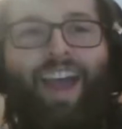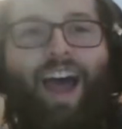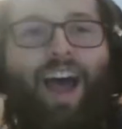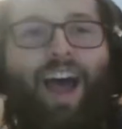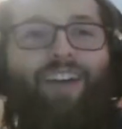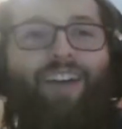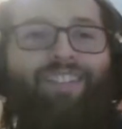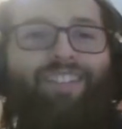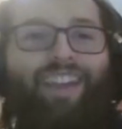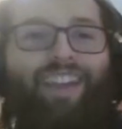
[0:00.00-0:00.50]

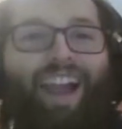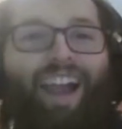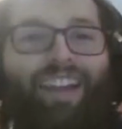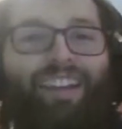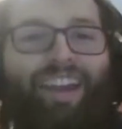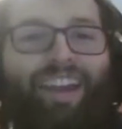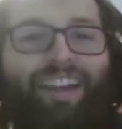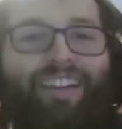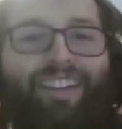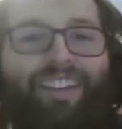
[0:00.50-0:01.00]
I was like, I
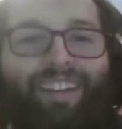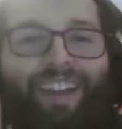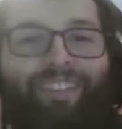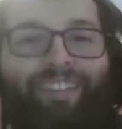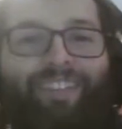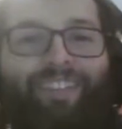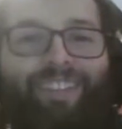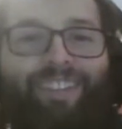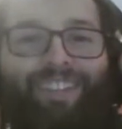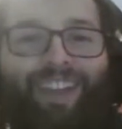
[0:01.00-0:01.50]
get it,
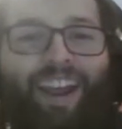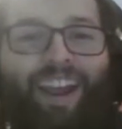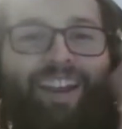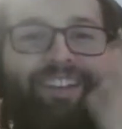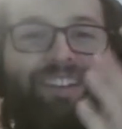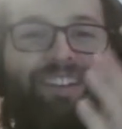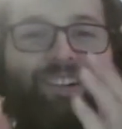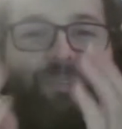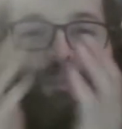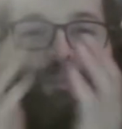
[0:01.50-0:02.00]
that's the title,